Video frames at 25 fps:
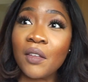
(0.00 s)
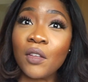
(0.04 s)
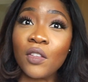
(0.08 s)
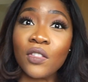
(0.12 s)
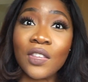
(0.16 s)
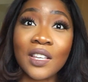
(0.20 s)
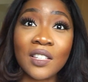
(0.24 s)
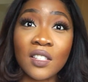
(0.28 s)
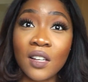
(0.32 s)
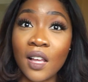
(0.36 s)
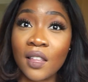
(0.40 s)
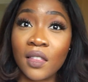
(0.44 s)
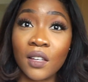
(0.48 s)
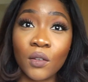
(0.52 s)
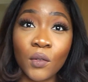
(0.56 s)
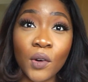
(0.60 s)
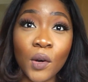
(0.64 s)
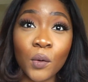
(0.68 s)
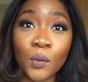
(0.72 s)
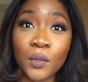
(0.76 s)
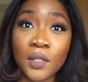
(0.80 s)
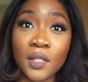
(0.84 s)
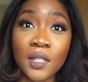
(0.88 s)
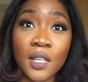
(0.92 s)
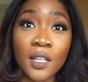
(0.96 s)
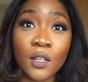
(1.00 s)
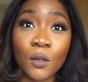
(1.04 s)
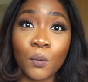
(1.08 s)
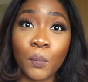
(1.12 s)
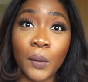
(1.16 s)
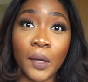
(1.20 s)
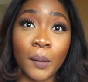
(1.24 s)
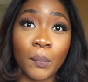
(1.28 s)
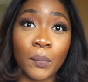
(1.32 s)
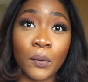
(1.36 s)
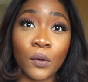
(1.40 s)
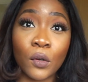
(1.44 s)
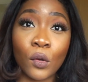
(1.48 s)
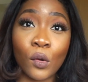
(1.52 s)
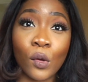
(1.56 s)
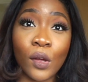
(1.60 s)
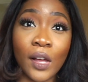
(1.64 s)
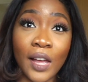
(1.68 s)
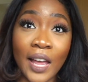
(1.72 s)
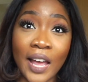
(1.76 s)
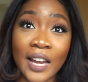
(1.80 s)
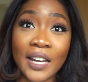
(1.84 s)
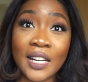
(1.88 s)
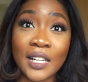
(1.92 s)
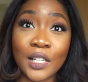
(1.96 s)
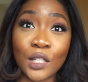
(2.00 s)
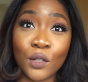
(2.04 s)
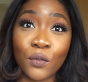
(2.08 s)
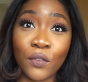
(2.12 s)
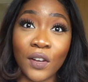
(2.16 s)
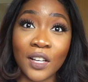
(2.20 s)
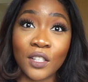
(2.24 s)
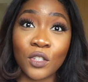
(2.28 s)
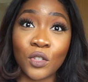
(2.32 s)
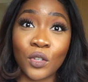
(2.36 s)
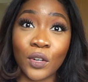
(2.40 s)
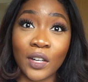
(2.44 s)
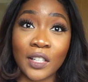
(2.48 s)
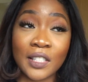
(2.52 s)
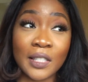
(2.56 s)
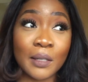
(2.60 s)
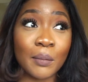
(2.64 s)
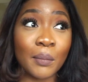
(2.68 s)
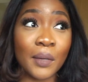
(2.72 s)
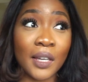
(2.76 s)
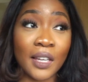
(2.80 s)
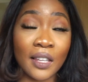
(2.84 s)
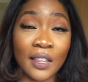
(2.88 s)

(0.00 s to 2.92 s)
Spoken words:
there's nothing wrong with single people, and it's frustrating me.